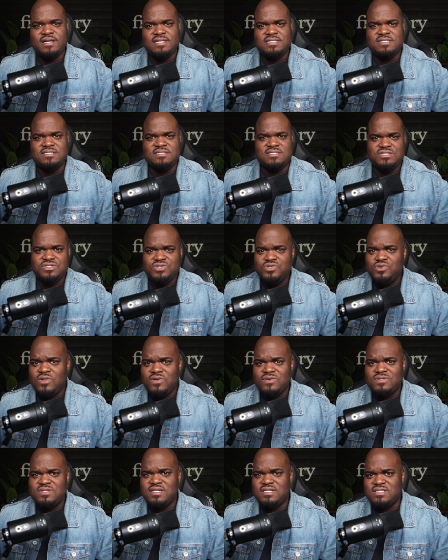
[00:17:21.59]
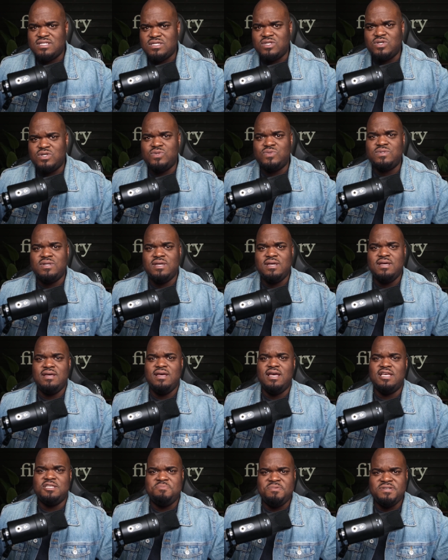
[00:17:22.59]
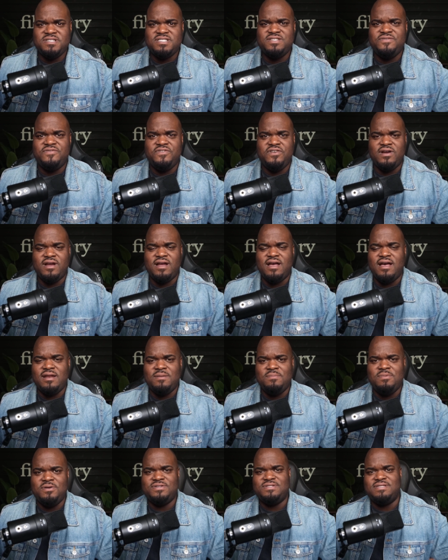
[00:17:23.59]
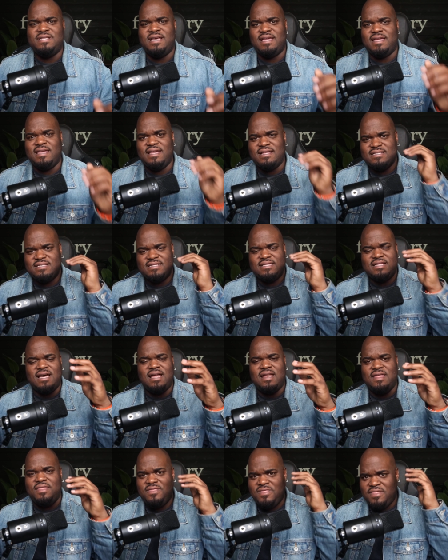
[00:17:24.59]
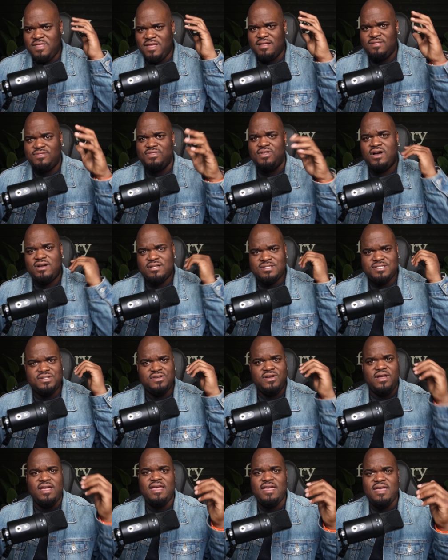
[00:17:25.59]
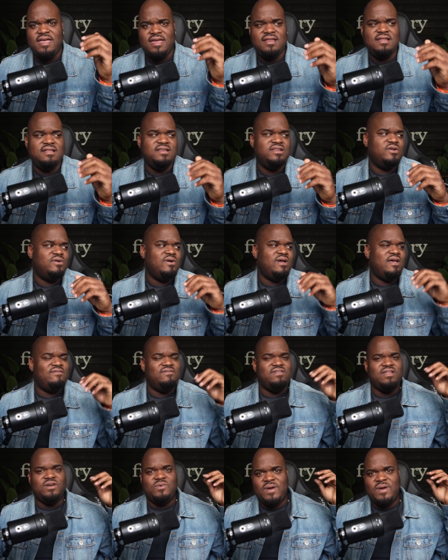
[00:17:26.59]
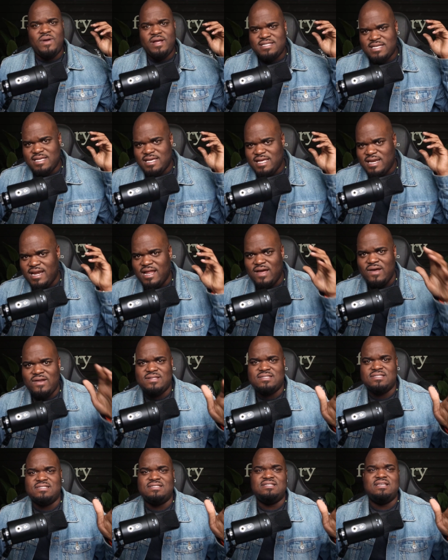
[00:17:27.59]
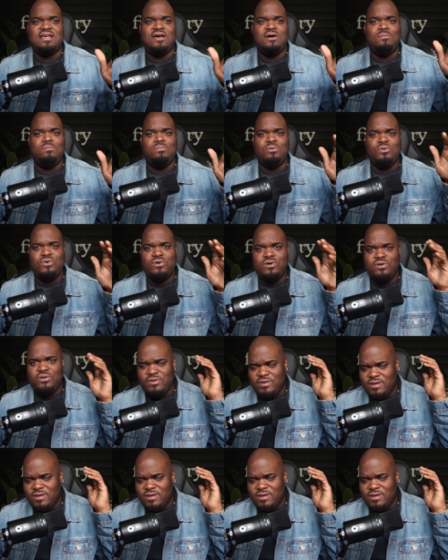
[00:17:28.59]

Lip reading: To do all those things alone, especially if you're a kind of person that gets a lot of thoughts in your head. You don't have any way to get it out as a soundboard.